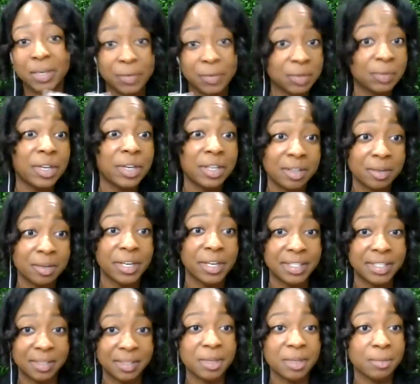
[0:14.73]
it was one of the
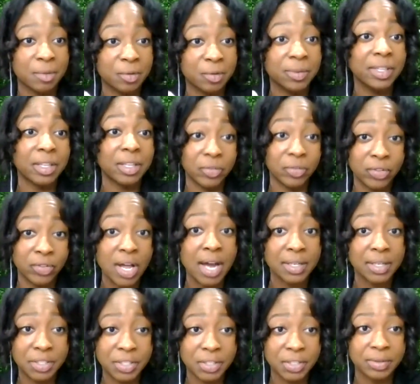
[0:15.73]
brands that people really
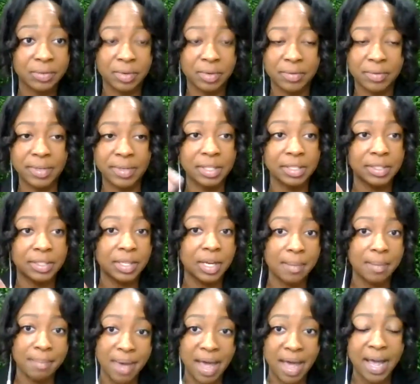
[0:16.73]
flocked to, and we really
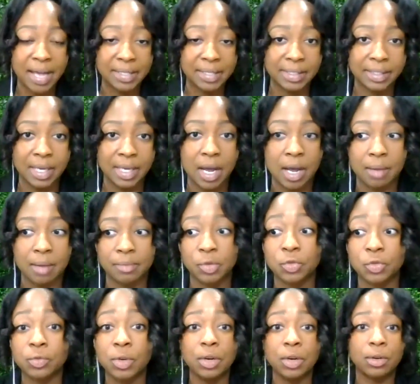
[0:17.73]
saw mass
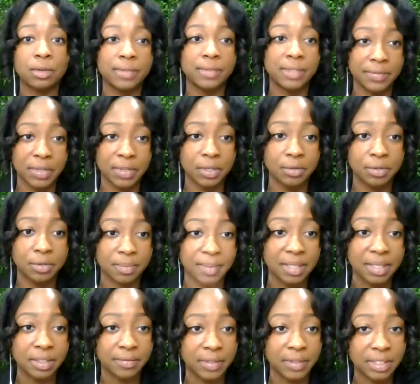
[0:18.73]
droves of huge
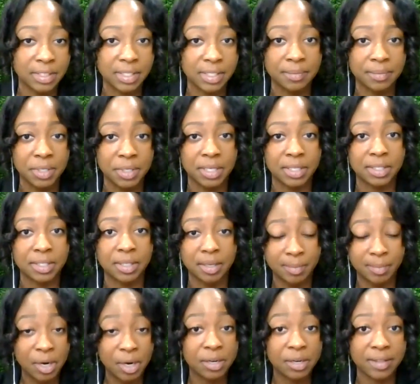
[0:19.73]
amounts of consumption as
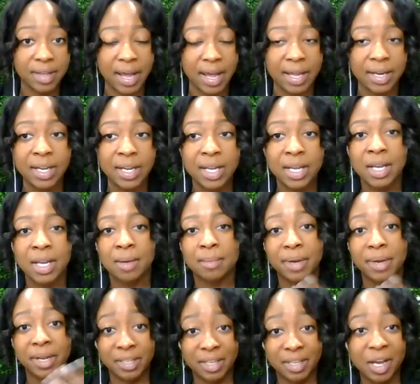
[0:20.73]
a part of that.
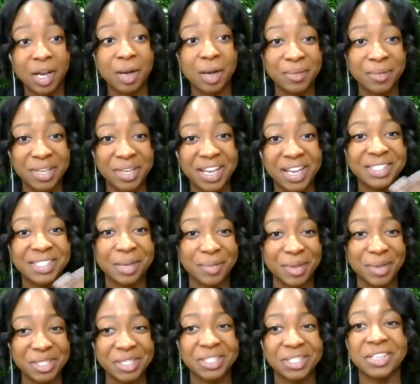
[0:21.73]
But gum, as I
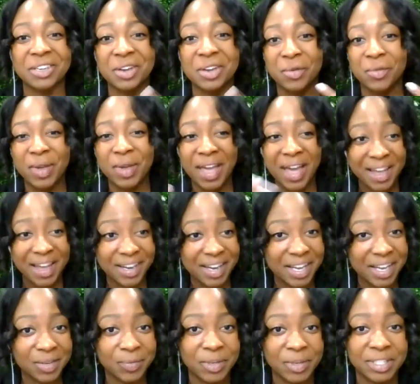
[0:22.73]
mentioned, we had
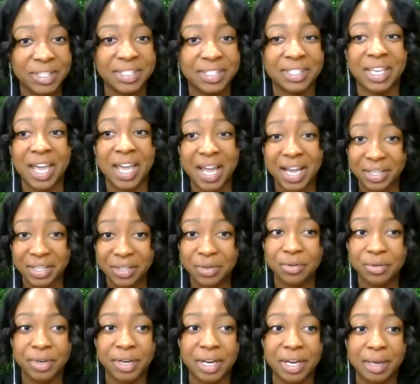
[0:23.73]
headwinds as a
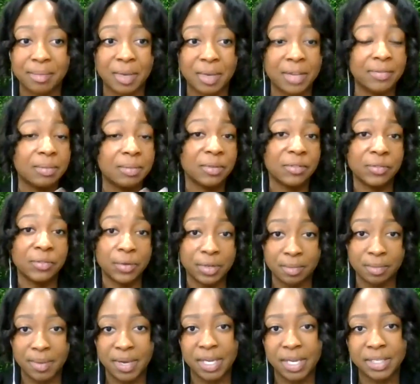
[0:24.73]
category even
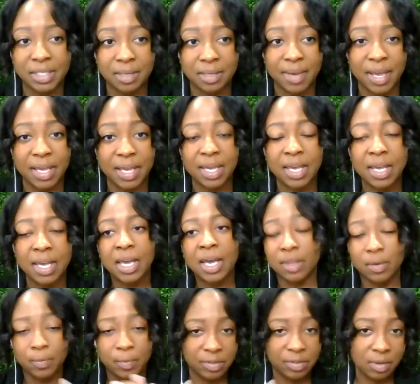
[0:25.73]
before the pandemic.
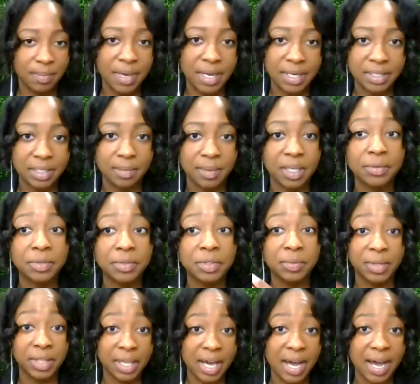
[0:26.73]
And then with the pandemic, it
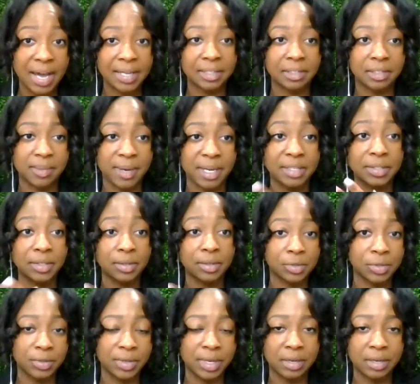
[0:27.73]
was really heightened by
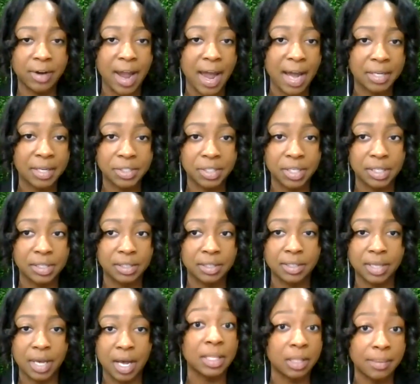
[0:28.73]
social
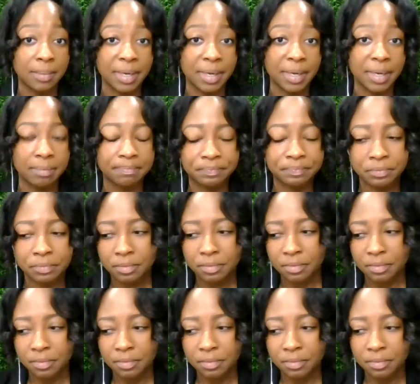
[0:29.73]
interactions being limited.